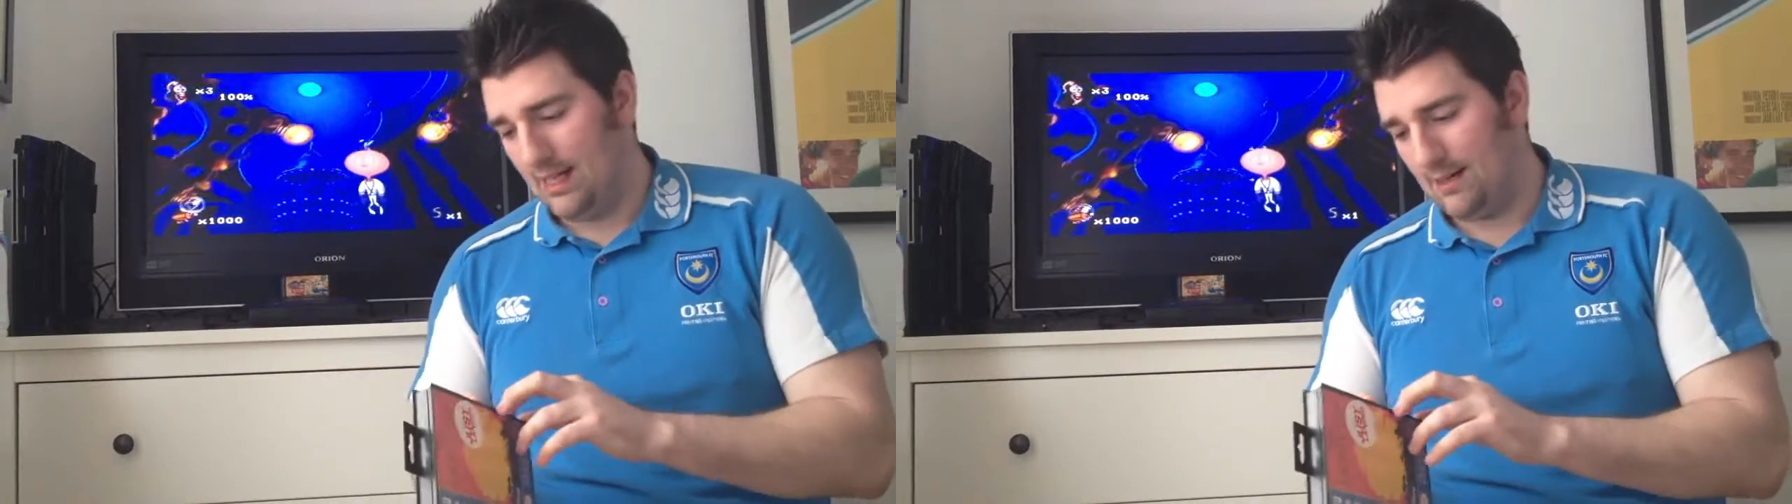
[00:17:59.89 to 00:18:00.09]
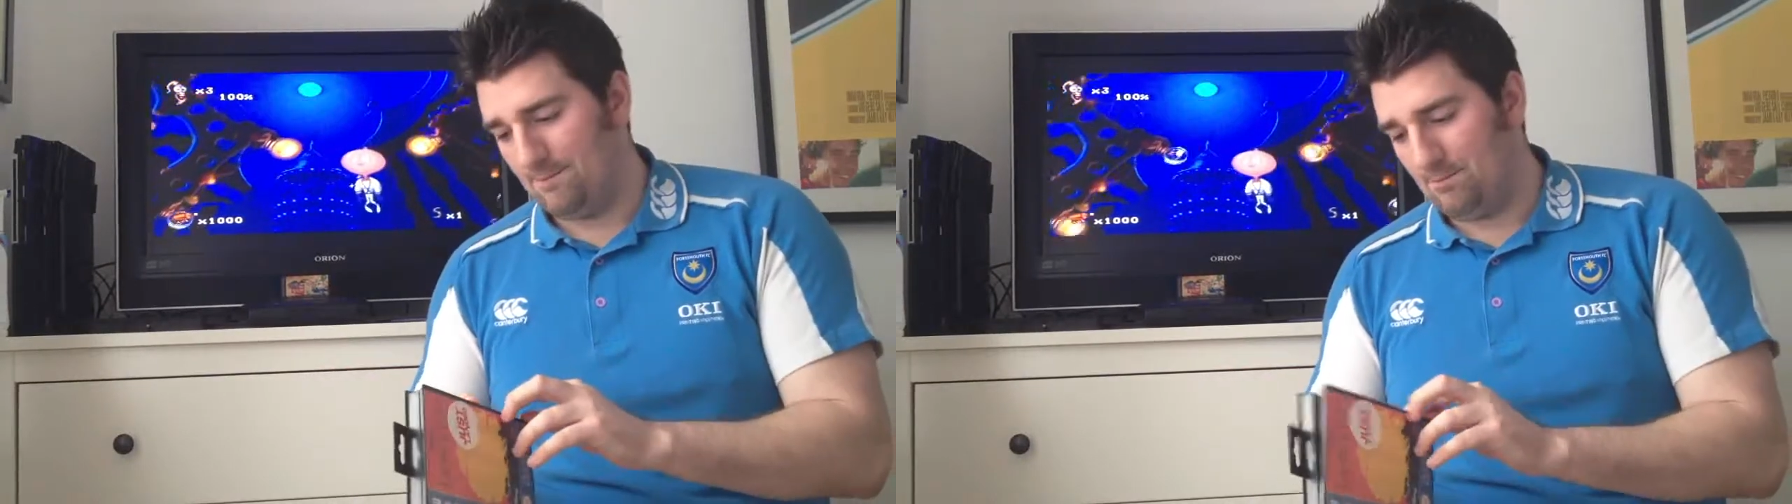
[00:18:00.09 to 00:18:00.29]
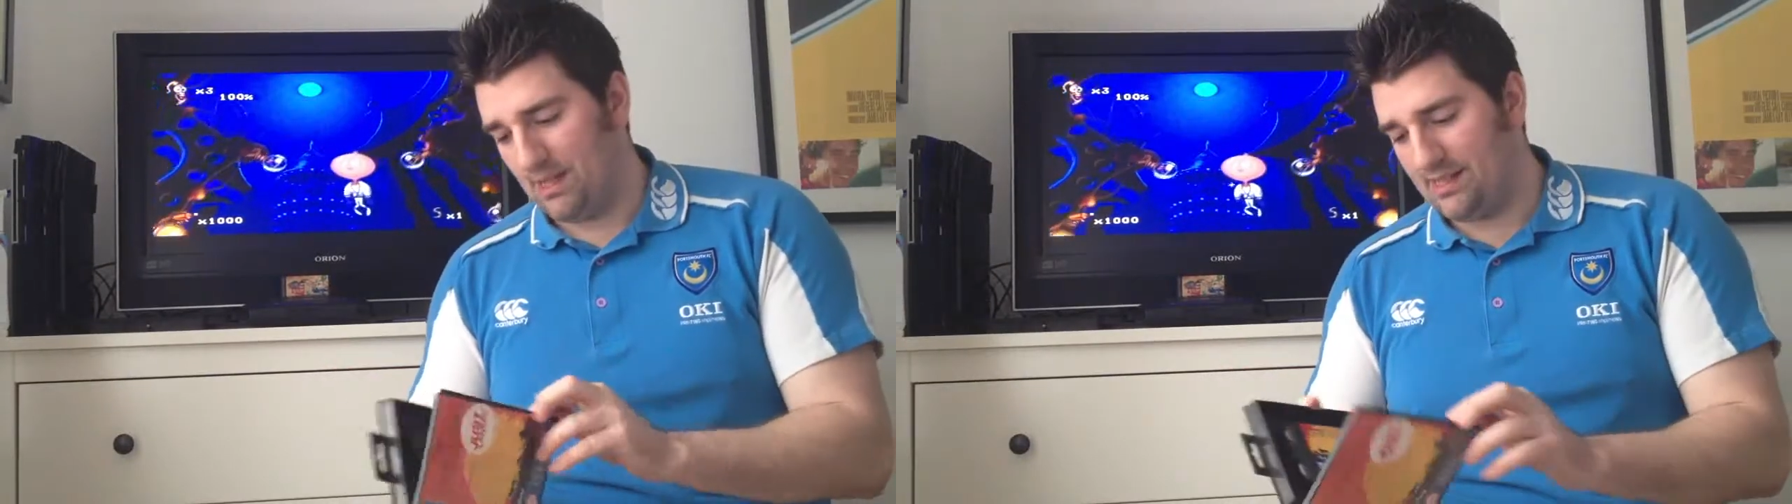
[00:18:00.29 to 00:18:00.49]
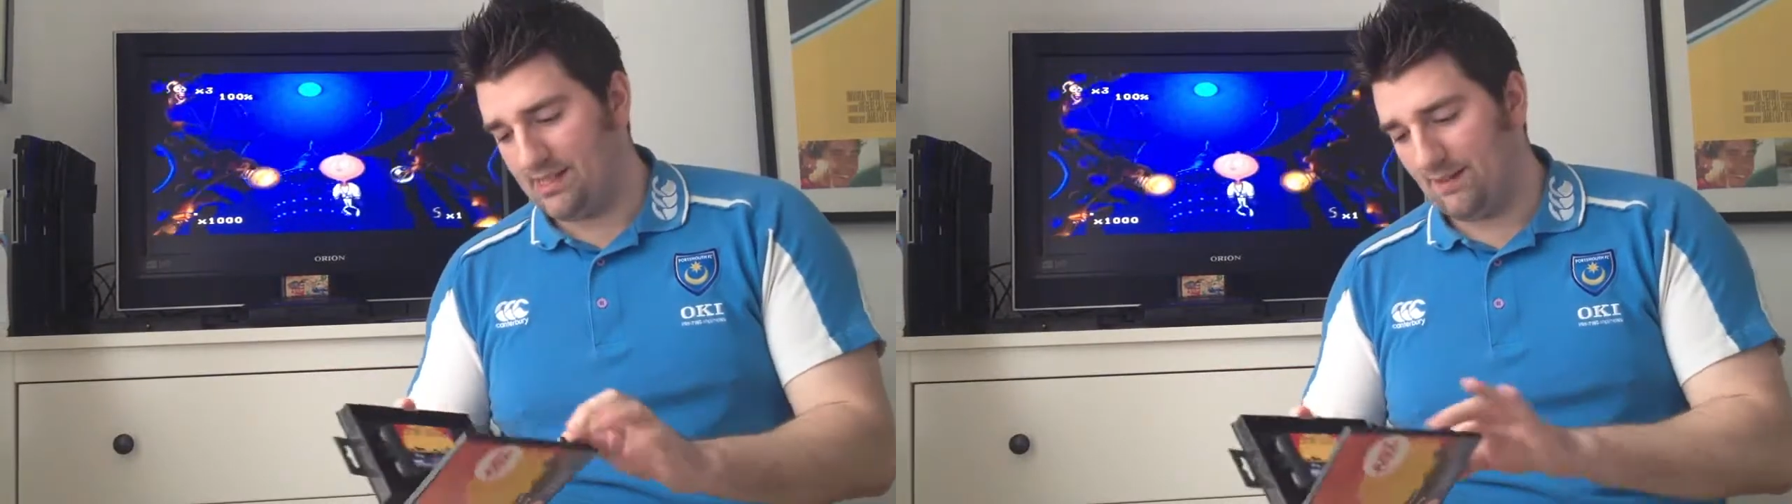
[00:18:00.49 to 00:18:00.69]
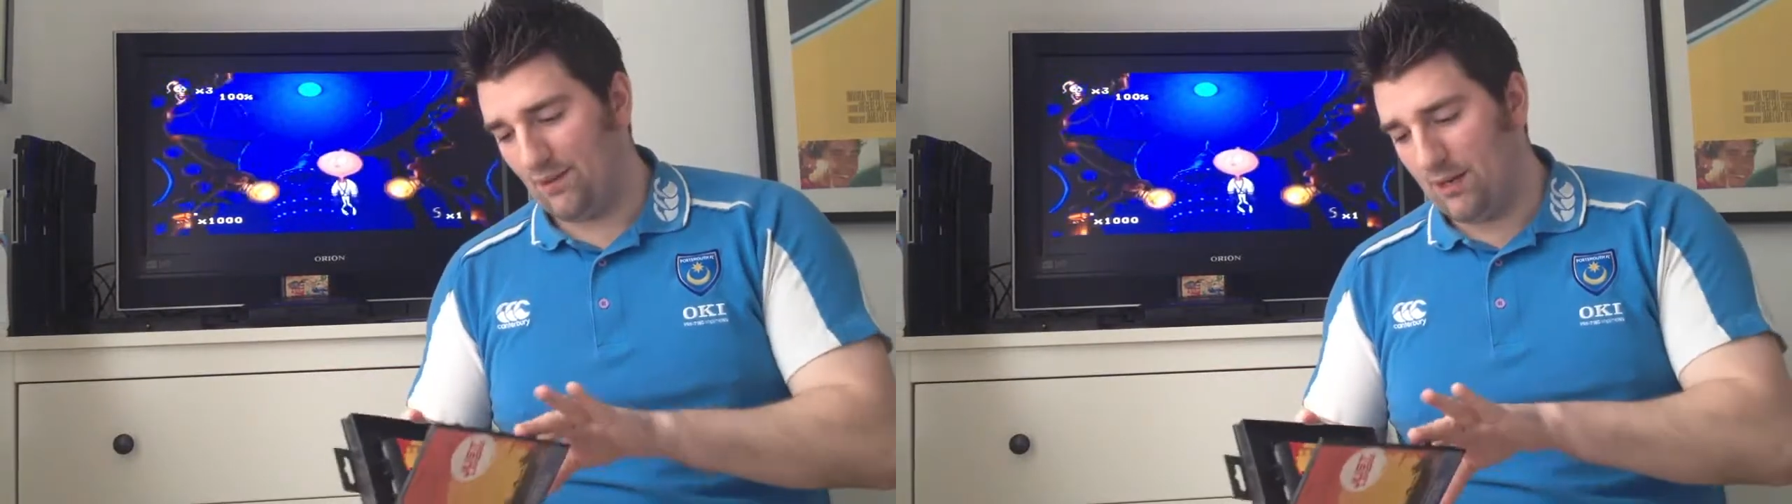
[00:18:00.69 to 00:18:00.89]
But
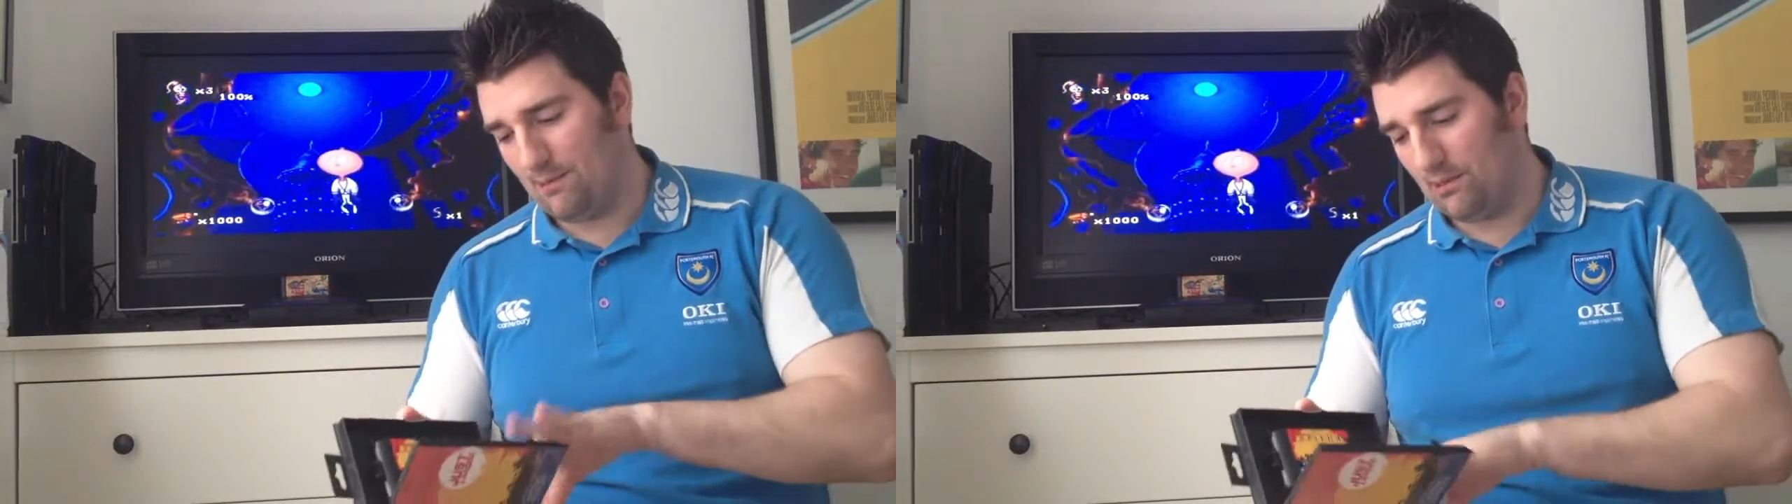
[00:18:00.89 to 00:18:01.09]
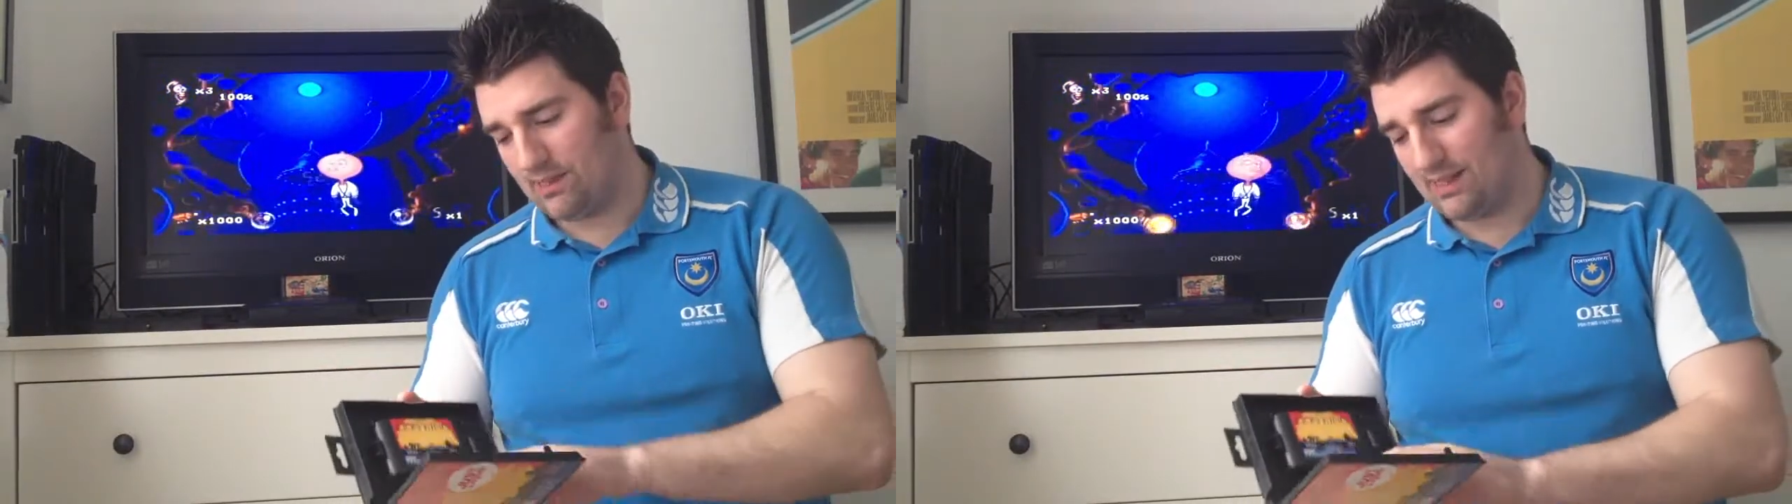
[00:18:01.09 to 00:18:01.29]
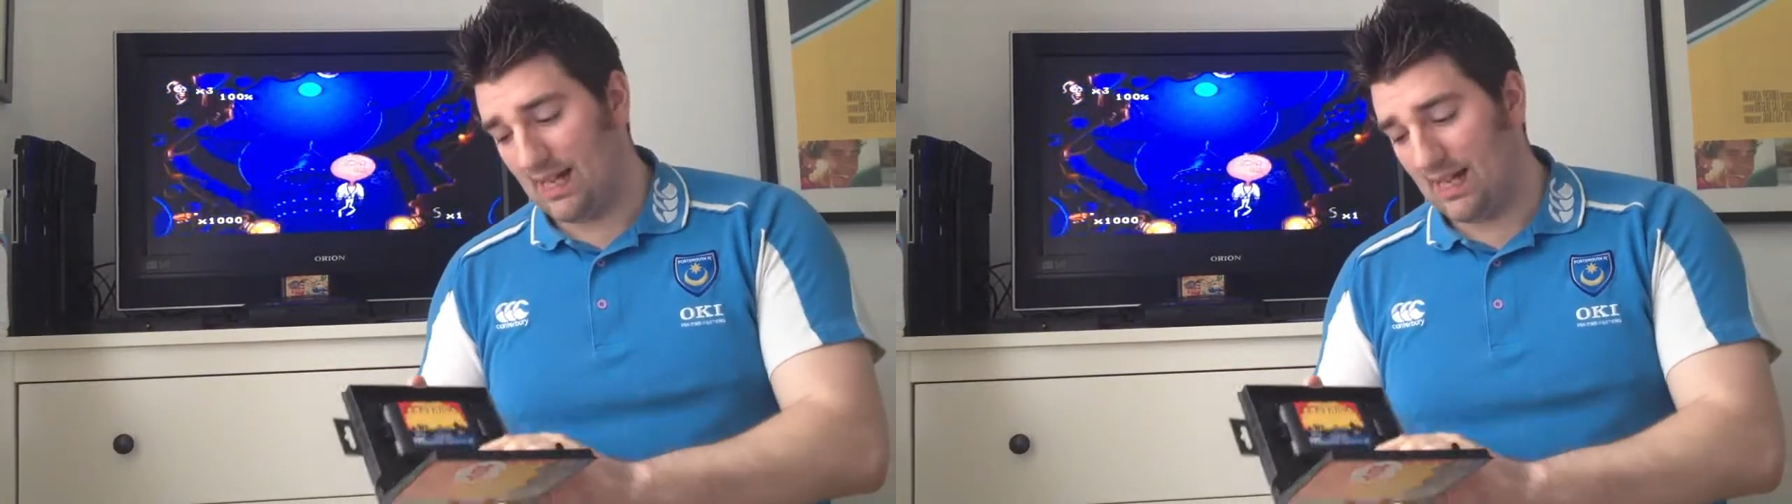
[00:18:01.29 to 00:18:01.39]
this is fully boxed,